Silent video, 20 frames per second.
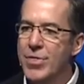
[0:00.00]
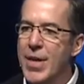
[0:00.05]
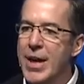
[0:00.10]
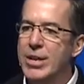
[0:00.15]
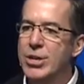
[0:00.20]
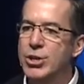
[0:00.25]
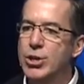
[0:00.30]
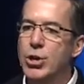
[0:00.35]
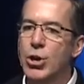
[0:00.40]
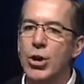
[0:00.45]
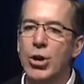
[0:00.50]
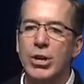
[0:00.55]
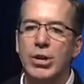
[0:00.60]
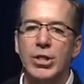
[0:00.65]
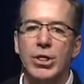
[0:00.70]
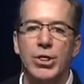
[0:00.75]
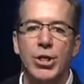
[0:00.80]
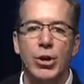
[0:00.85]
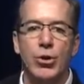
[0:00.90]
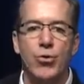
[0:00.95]
that
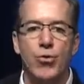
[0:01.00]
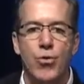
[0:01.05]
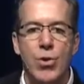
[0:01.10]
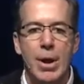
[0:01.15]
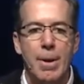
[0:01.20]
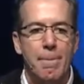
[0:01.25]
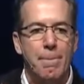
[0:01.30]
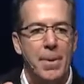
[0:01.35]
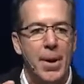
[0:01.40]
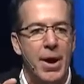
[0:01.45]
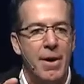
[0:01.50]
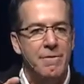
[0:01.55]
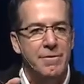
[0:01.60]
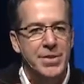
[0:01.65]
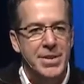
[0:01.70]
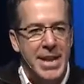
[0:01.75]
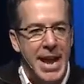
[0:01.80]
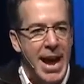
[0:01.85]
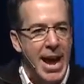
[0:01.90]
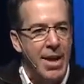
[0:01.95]
took the grip
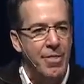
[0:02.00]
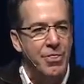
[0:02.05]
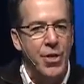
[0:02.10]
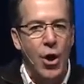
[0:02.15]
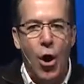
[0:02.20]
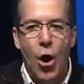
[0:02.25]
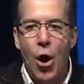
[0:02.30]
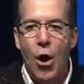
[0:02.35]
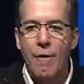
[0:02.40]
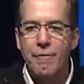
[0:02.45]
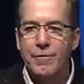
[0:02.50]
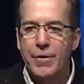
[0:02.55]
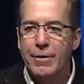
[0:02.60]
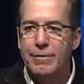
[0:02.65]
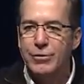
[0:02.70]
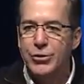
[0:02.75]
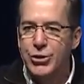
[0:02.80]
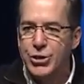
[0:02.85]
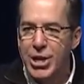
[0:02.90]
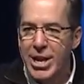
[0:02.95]
of death off
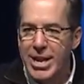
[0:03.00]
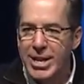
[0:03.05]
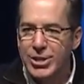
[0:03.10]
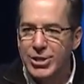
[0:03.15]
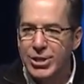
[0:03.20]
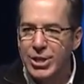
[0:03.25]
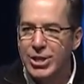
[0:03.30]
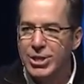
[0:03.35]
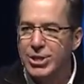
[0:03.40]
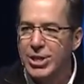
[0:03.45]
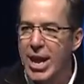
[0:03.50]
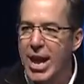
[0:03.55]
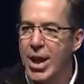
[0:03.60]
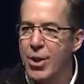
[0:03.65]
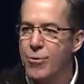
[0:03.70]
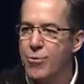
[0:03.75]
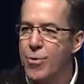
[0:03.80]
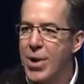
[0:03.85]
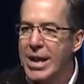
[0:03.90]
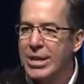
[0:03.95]
of Jesus
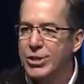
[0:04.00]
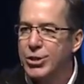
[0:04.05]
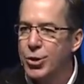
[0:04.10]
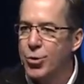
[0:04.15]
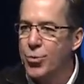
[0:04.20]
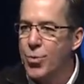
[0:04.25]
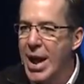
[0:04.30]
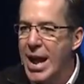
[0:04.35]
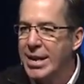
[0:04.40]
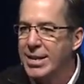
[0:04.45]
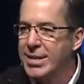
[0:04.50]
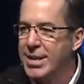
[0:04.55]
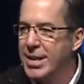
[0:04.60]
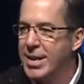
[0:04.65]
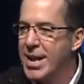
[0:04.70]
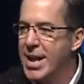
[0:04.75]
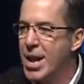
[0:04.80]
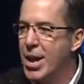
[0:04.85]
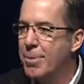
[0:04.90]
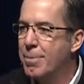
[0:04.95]
and resurrected
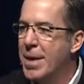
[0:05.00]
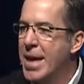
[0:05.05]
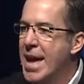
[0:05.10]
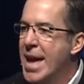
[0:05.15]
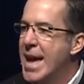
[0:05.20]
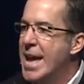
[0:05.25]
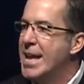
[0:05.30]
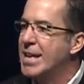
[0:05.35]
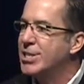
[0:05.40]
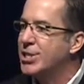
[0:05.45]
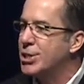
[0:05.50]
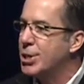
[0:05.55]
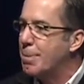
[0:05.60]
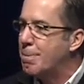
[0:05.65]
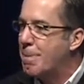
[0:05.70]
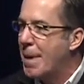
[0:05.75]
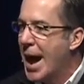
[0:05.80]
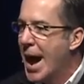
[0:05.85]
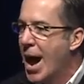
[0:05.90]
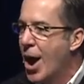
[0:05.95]
him is the
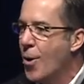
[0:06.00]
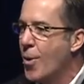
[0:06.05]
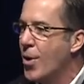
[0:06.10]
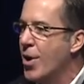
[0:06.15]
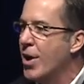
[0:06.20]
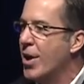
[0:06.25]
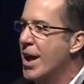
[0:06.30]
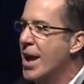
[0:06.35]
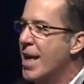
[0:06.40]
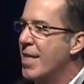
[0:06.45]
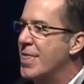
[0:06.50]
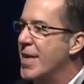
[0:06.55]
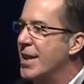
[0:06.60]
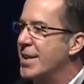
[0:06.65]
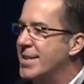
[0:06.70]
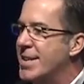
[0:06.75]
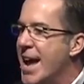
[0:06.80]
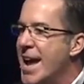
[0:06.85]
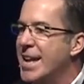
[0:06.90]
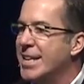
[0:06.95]
power
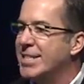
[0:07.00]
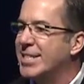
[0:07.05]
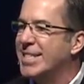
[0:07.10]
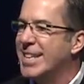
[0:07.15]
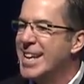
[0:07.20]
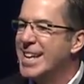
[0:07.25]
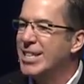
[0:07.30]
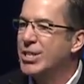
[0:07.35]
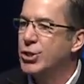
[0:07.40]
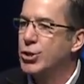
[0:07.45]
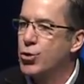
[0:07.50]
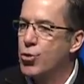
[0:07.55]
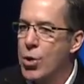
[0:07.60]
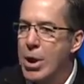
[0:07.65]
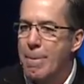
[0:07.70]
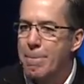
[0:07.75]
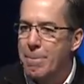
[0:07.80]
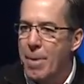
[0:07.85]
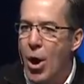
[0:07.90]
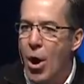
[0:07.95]
that takes sin's
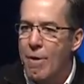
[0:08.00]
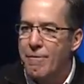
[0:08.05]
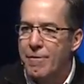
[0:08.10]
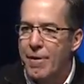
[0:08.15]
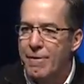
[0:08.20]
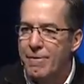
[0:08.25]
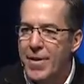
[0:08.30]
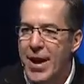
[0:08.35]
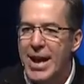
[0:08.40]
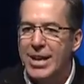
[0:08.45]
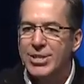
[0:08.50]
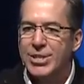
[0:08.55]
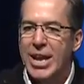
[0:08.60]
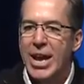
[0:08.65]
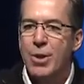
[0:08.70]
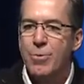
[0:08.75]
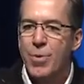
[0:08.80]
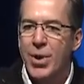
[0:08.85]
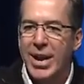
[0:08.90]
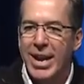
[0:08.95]
grip off of us
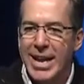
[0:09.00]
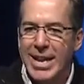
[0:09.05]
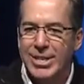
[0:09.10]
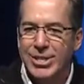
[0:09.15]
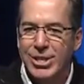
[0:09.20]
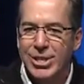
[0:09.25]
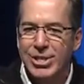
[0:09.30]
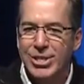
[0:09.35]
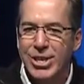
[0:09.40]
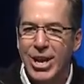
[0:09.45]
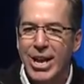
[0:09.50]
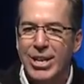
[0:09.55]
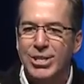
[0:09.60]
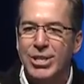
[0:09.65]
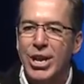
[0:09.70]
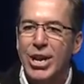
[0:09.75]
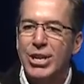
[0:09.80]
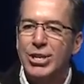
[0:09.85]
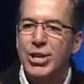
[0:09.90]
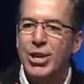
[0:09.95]
and releases us
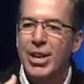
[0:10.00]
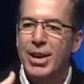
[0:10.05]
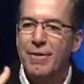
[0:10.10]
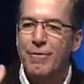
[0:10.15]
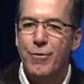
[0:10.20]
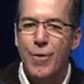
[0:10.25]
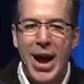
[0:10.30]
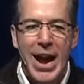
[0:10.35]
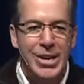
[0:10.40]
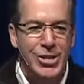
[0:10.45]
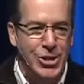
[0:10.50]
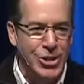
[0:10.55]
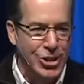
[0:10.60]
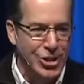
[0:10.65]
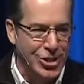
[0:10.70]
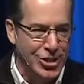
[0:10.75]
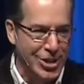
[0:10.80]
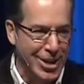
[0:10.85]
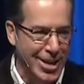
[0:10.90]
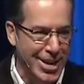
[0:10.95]
to live
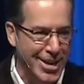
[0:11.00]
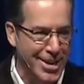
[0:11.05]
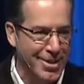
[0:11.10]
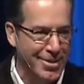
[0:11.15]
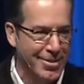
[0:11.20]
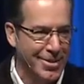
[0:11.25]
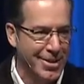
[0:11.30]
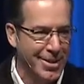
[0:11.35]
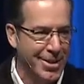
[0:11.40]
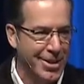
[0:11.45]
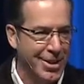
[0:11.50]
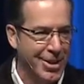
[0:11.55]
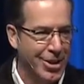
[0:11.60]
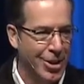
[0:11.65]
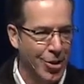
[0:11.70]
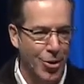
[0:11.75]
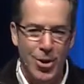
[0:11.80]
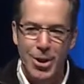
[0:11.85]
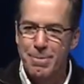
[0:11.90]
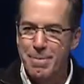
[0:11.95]
righteously.
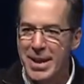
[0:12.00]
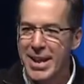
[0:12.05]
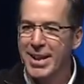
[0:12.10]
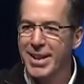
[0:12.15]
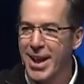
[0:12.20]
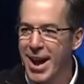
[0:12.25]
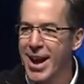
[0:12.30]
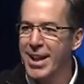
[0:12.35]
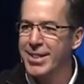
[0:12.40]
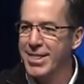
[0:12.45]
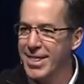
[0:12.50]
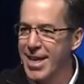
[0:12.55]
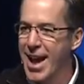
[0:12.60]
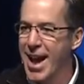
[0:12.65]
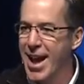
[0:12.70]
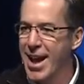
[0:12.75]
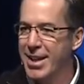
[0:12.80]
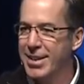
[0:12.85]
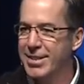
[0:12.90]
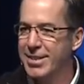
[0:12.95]
Glory be to God
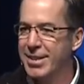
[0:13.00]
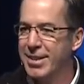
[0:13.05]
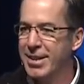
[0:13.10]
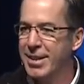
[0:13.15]
that.